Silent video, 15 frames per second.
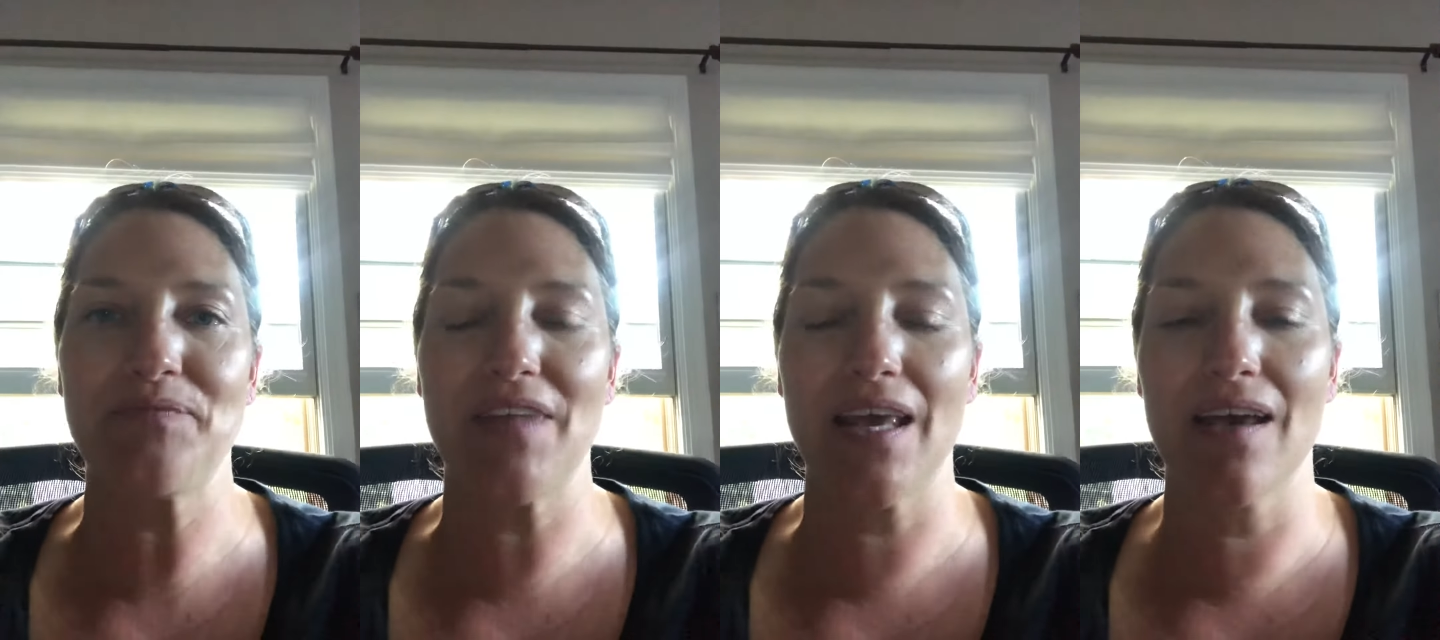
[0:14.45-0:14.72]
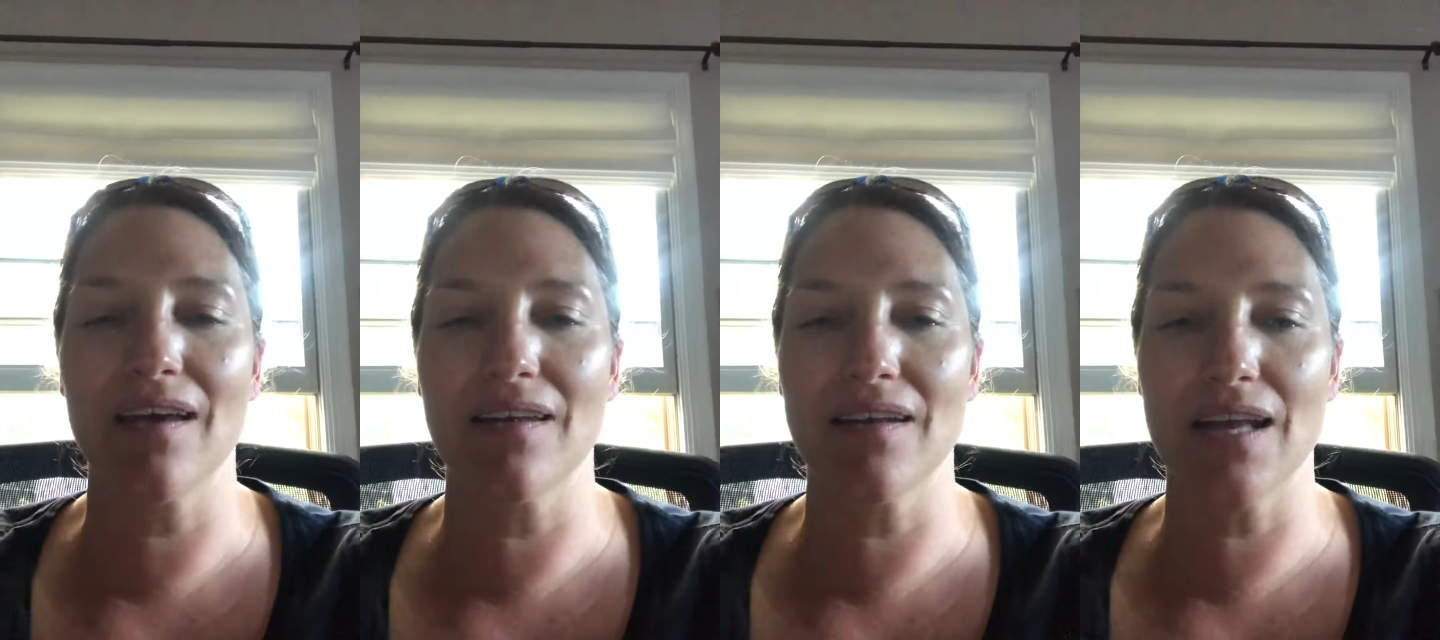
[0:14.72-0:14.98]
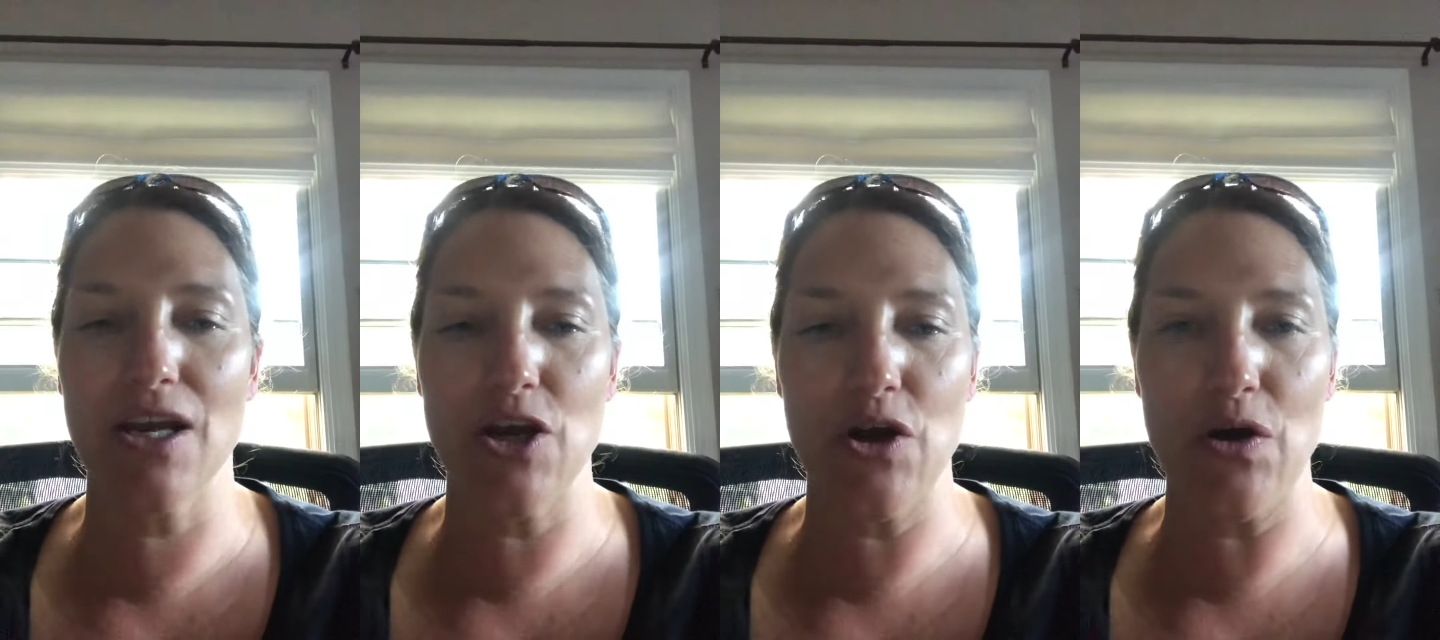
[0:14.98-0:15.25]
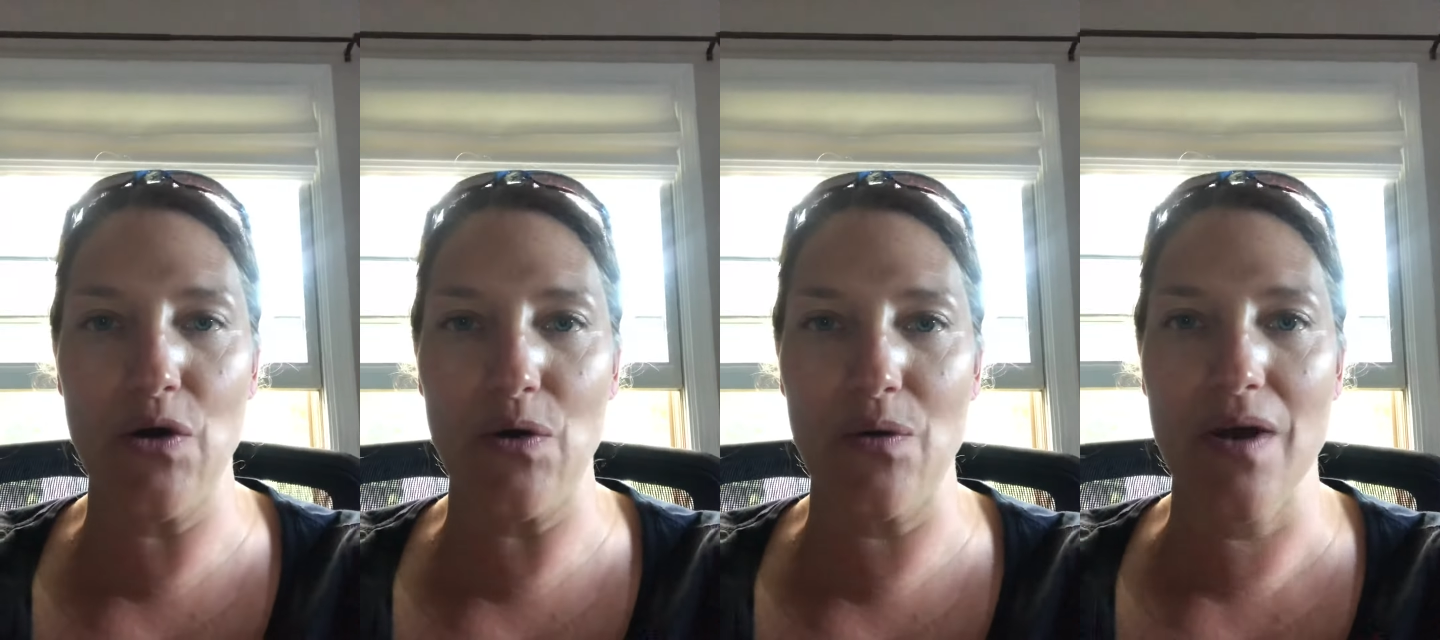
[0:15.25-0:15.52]
And I
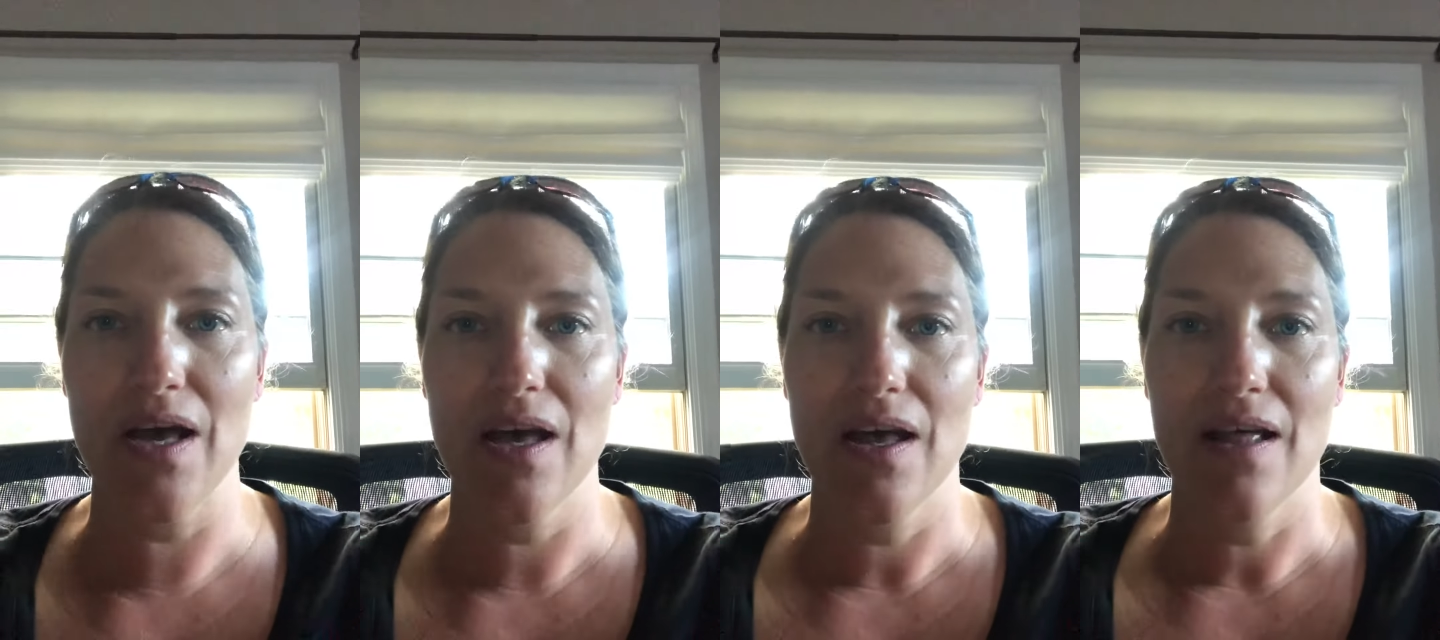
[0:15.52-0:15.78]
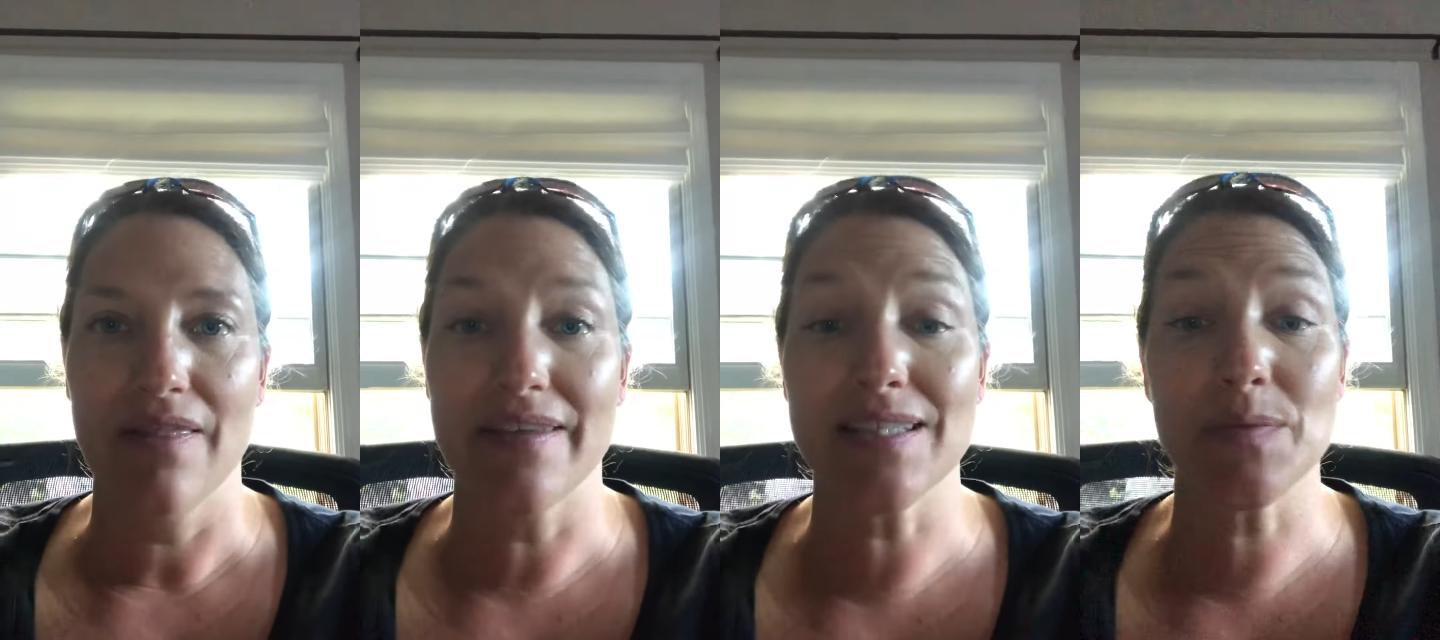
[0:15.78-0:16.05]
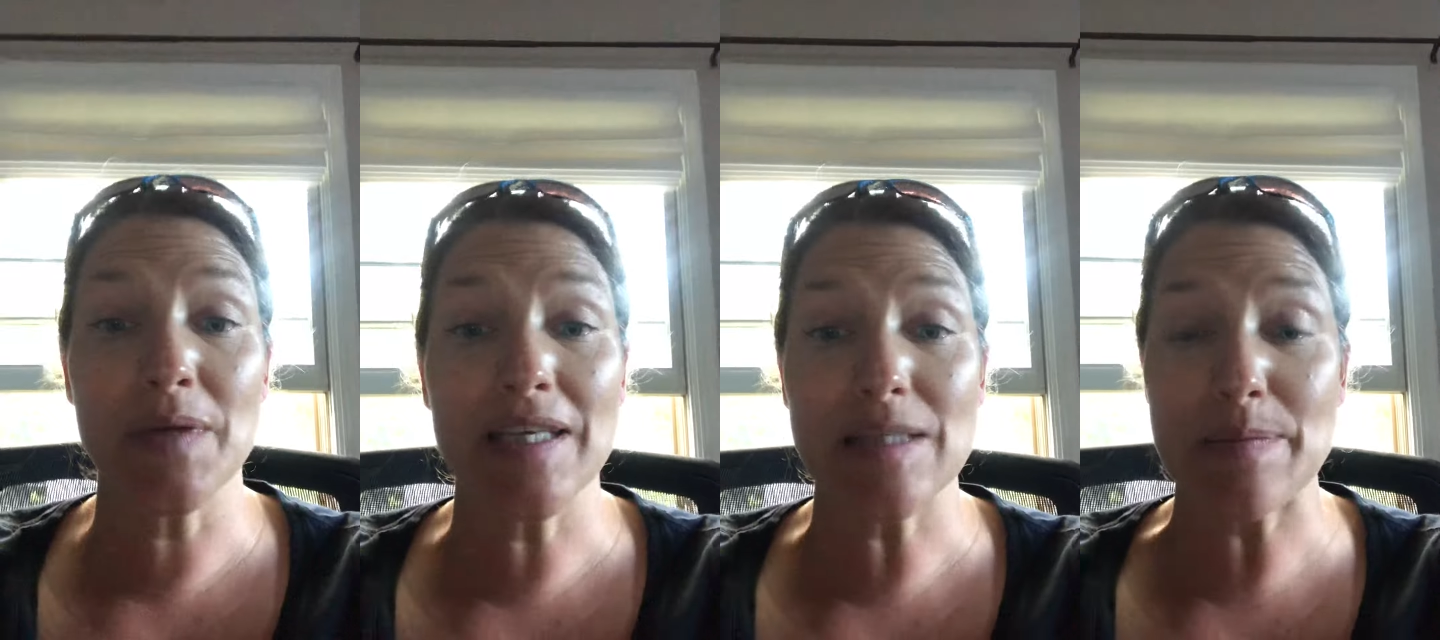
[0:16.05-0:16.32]
know this week is